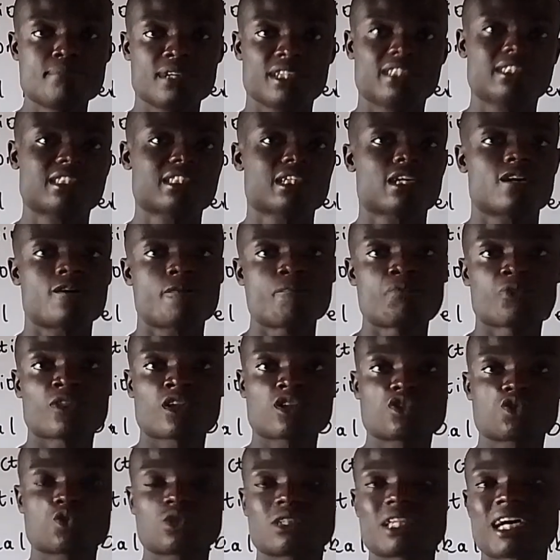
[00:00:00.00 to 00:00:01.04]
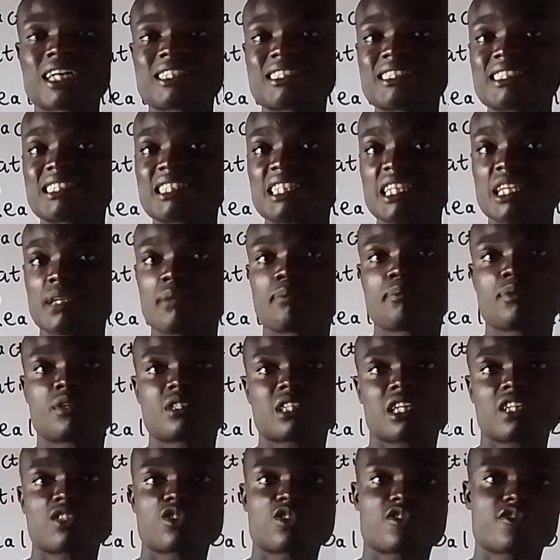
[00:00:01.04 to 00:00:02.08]
So that is the importance of
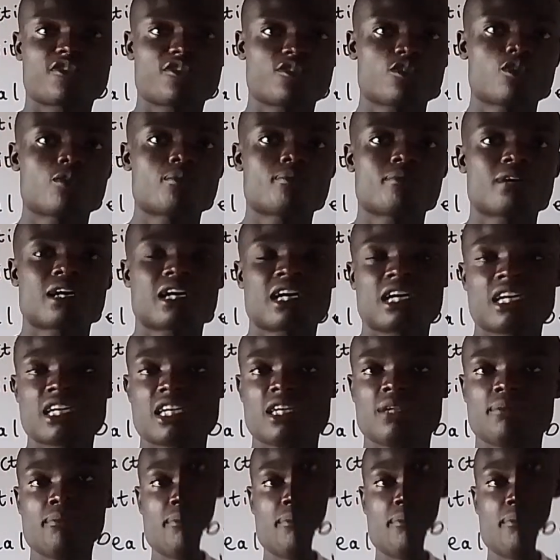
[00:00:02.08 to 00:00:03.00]
number in measuring.